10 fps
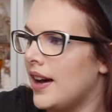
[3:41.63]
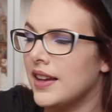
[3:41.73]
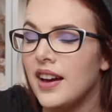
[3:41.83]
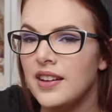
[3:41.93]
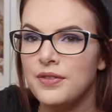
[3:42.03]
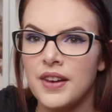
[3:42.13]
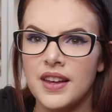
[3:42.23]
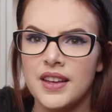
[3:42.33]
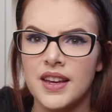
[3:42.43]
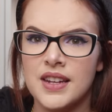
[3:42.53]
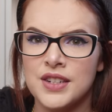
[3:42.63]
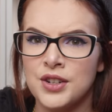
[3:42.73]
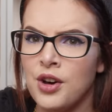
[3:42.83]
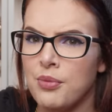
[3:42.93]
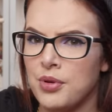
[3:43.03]
I kind of like it to
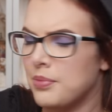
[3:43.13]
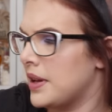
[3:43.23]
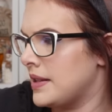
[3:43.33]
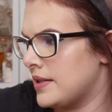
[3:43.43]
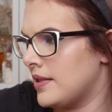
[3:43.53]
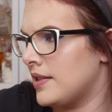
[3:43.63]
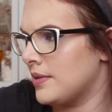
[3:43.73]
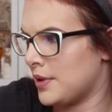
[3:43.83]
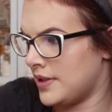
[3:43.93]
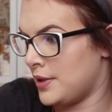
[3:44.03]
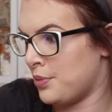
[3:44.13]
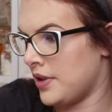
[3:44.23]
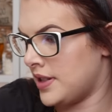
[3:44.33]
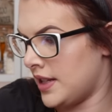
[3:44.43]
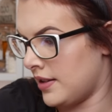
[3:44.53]
not put pins on because it's
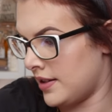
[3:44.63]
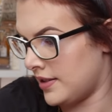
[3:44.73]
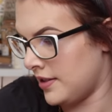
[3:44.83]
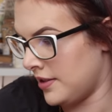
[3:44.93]
pretty on its